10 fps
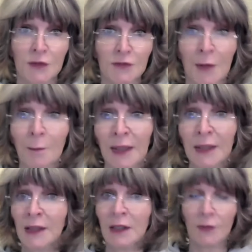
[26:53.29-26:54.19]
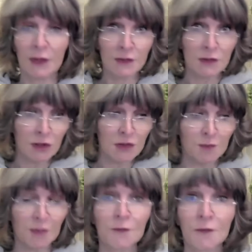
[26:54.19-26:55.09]
November. That's
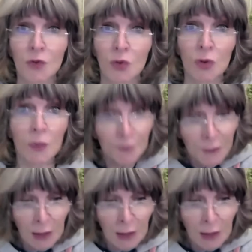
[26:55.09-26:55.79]
just before